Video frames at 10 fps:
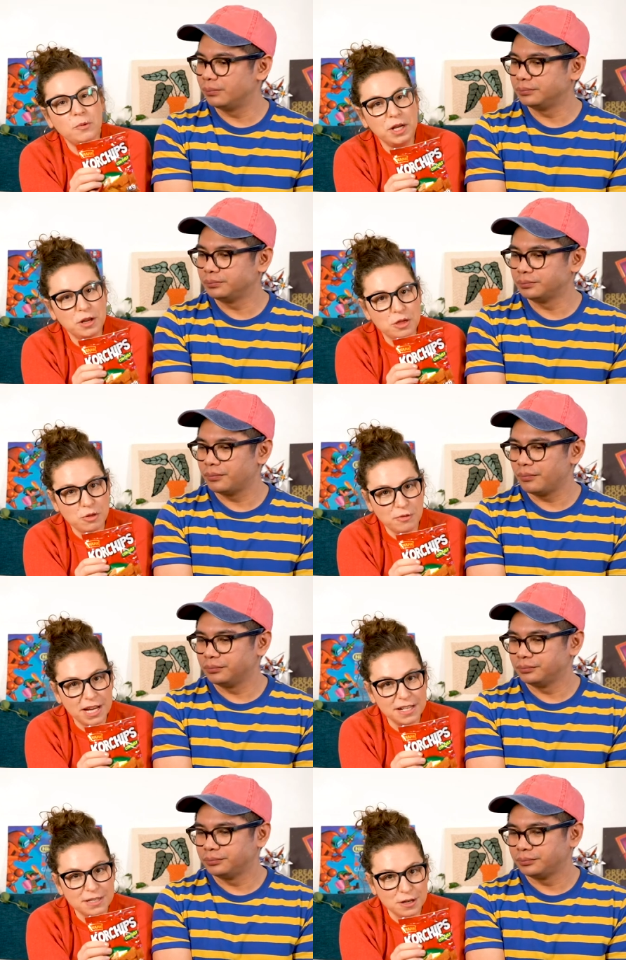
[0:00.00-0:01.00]
Speaker 1: point
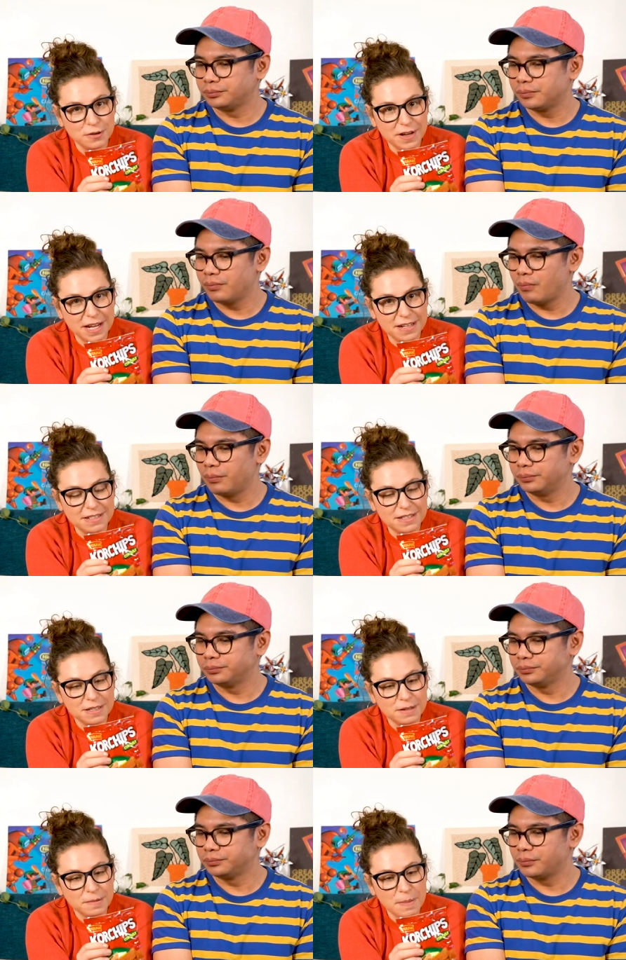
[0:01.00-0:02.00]
three servings
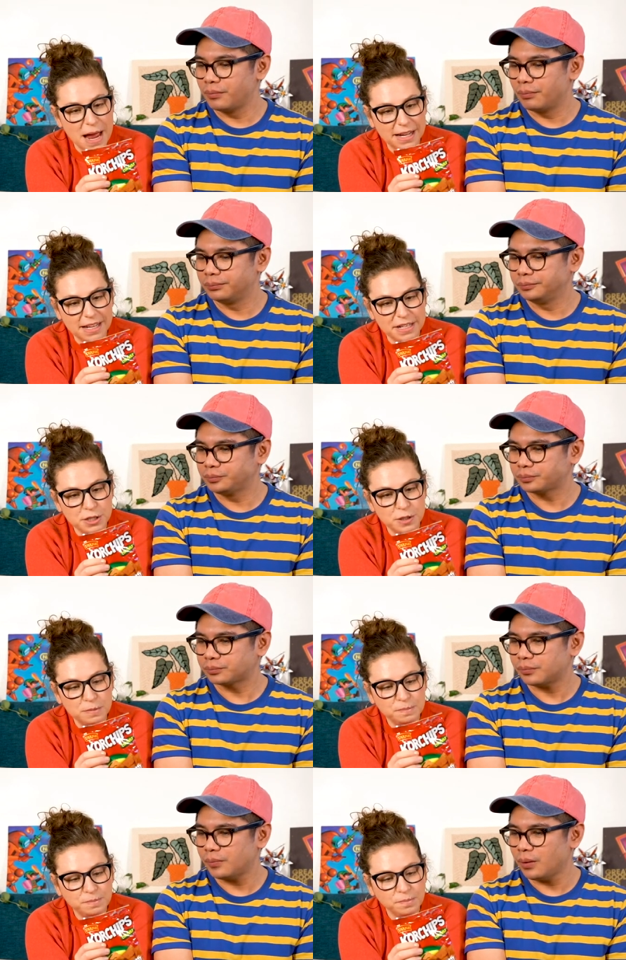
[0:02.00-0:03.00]
package.
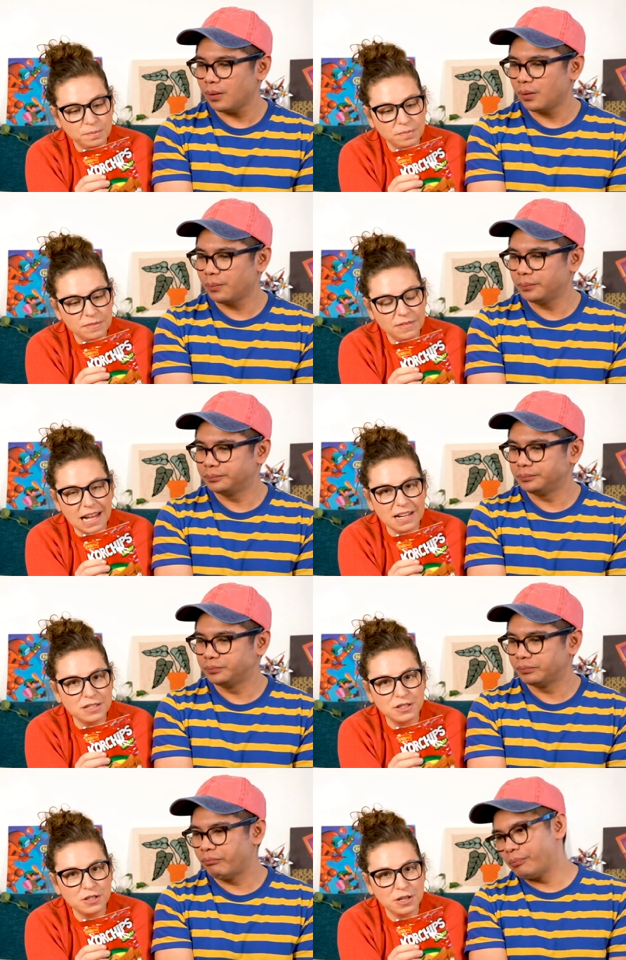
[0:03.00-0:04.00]

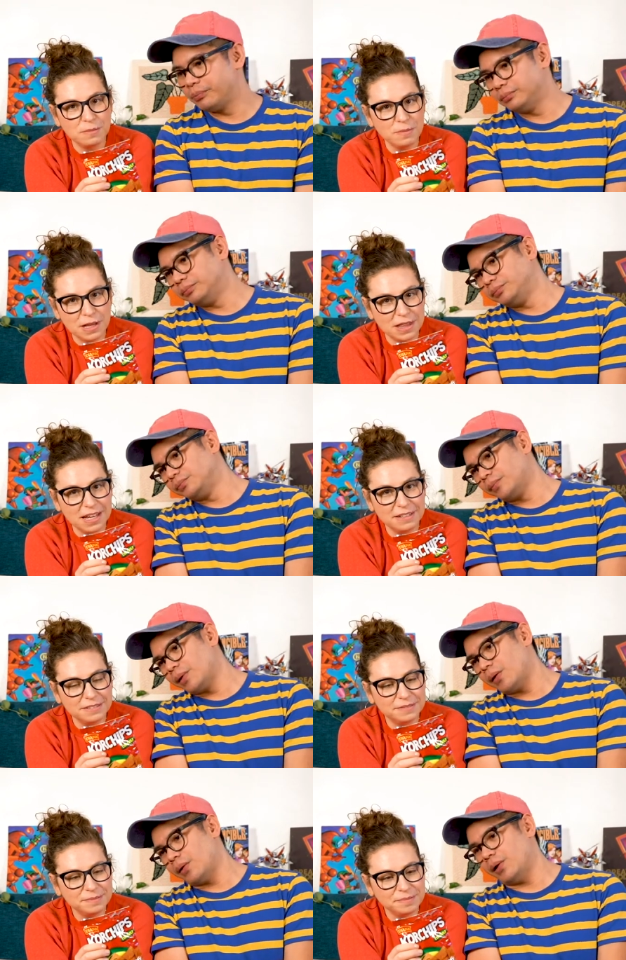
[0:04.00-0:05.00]
That shouldn't be a thing.
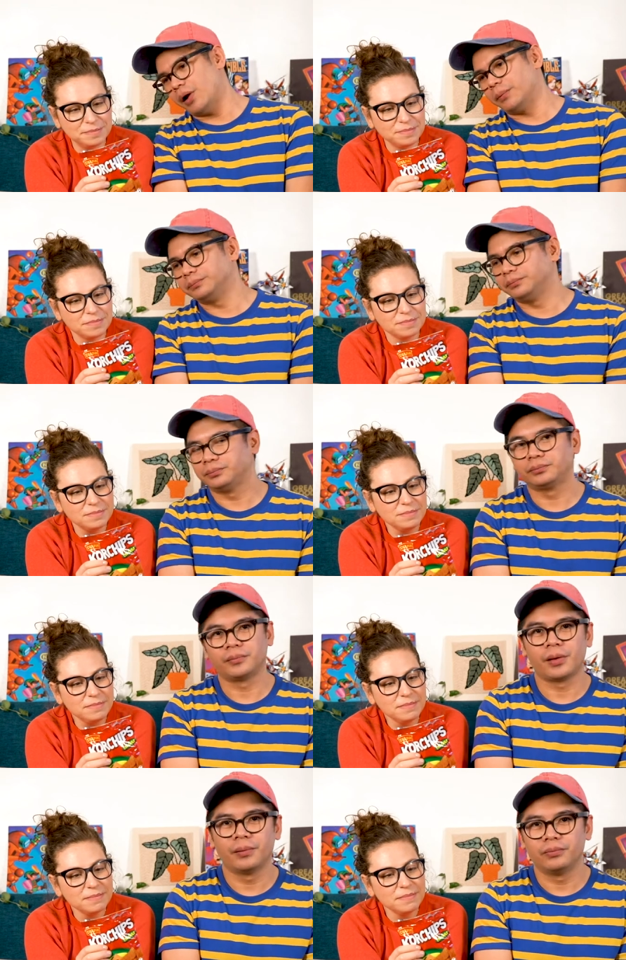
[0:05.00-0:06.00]
Speaker 2: Yeah.
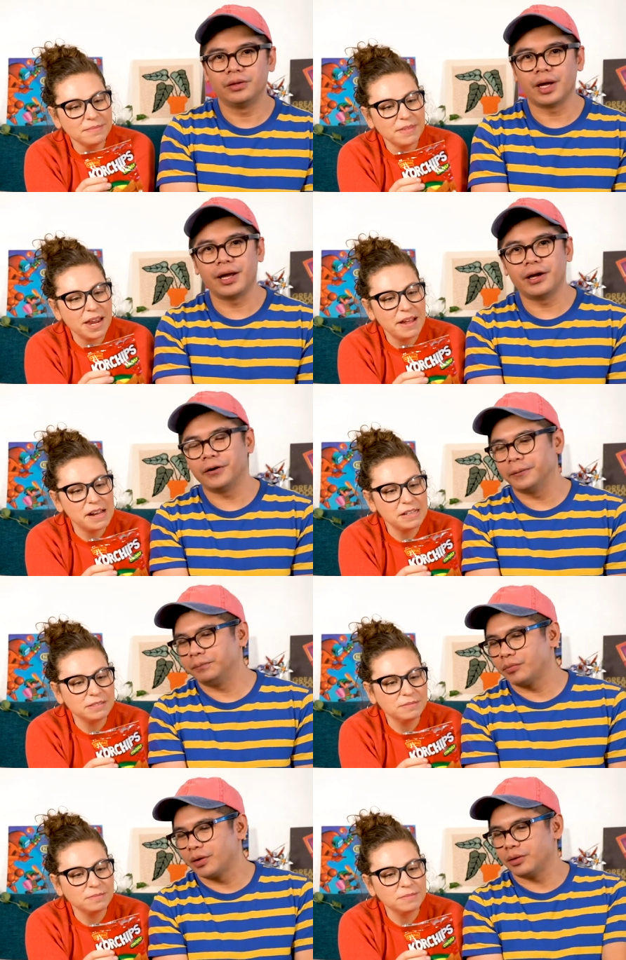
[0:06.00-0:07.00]
Diana,
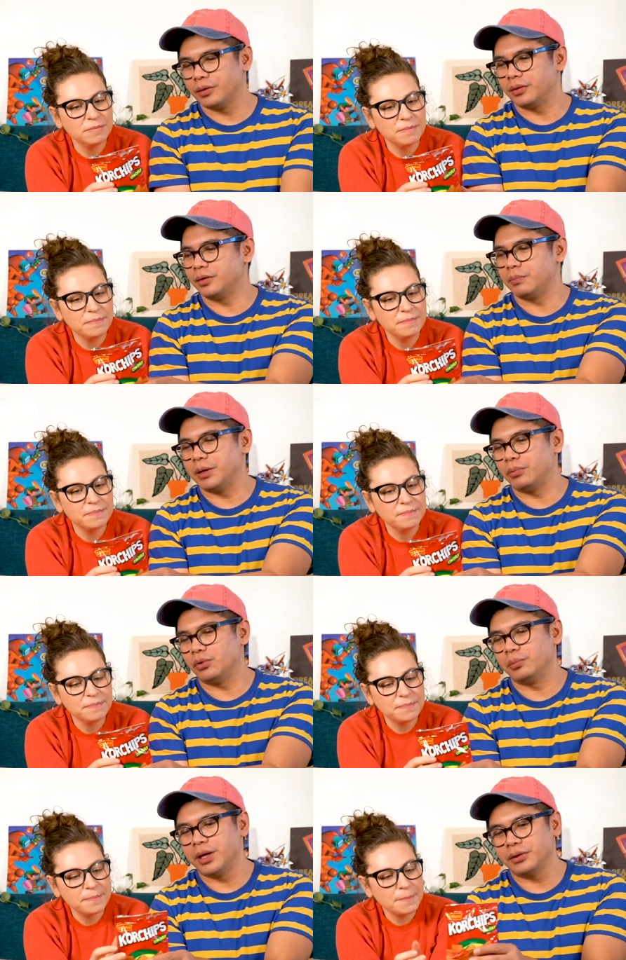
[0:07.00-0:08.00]
the people
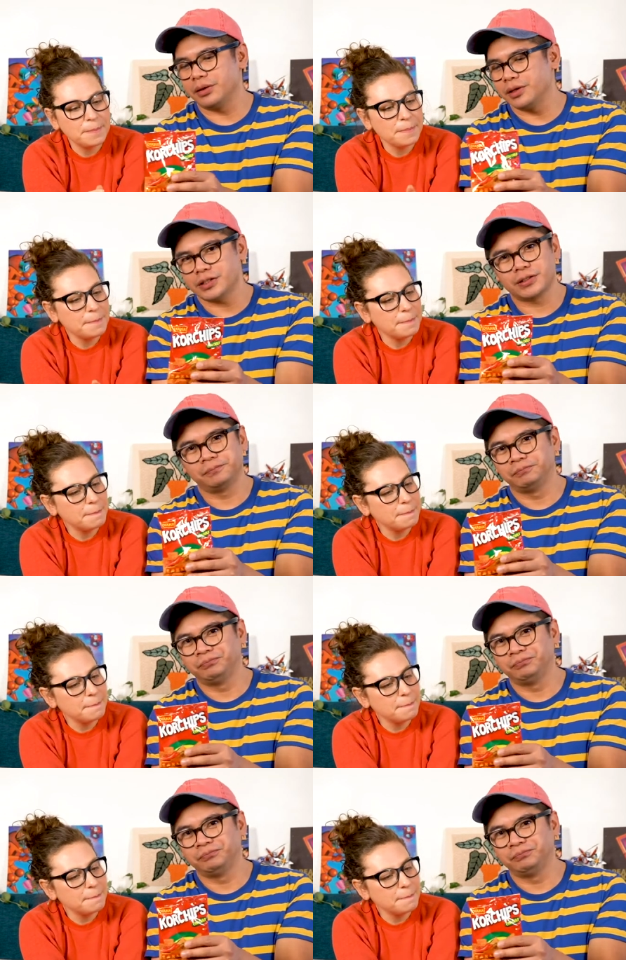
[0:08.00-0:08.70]
who make this,